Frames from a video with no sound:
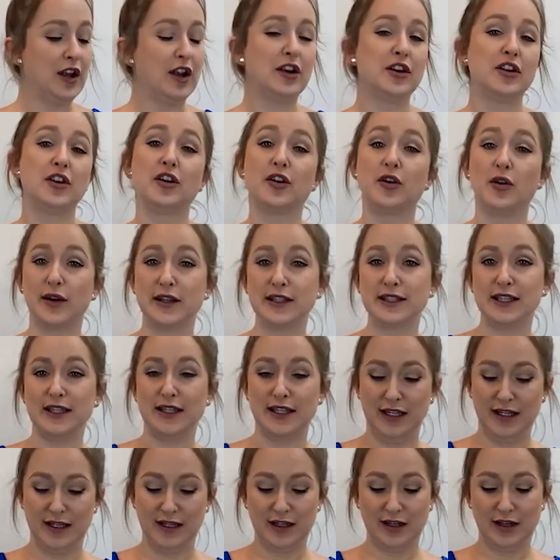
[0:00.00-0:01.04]
you're going to
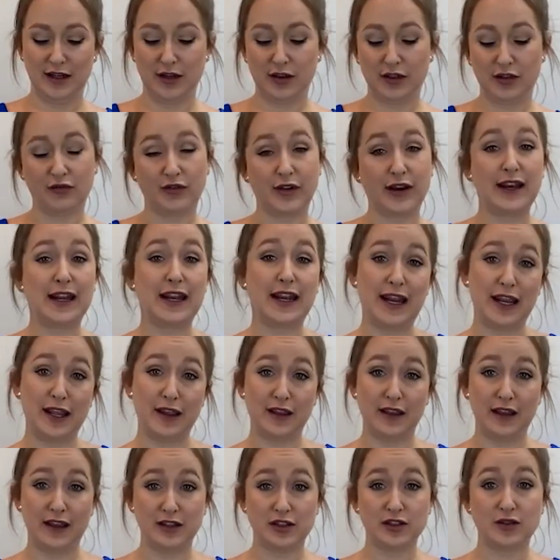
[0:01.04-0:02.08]
need a 3 1/8
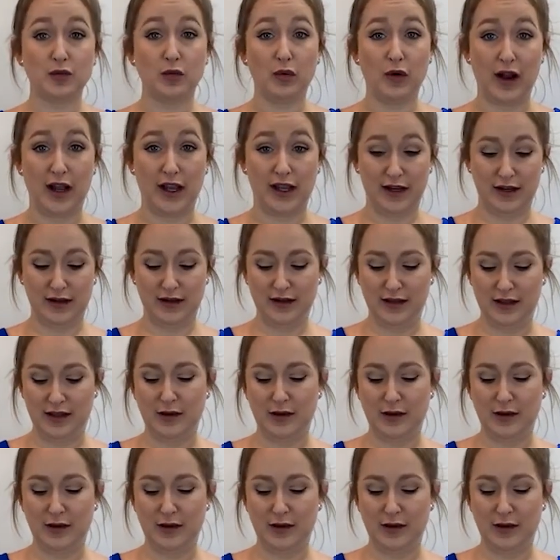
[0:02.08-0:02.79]
inch wide